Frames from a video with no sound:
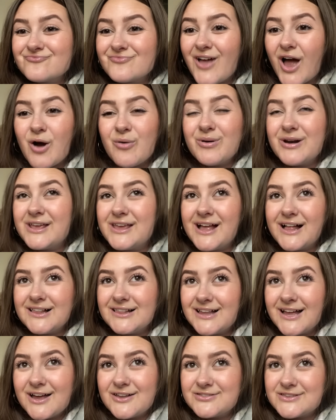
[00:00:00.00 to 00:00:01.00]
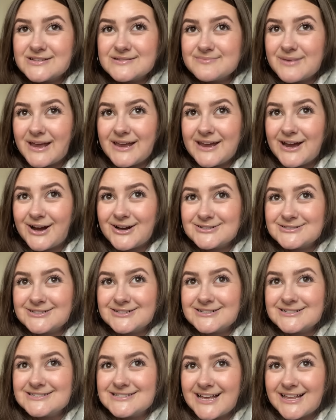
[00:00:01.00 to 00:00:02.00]
I want to yell at this main character
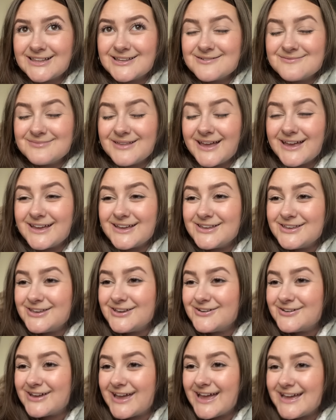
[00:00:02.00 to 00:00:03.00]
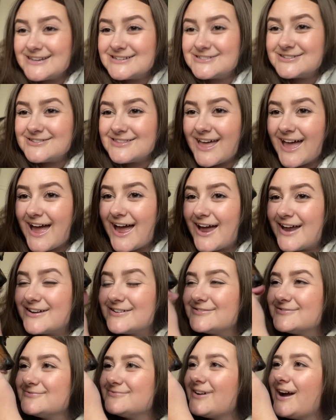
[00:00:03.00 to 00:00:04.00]
and tell him, like, you can't do that,
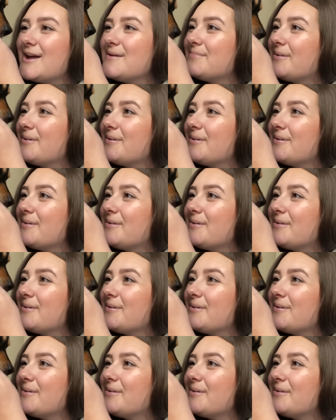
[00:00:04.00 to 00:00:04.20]
right,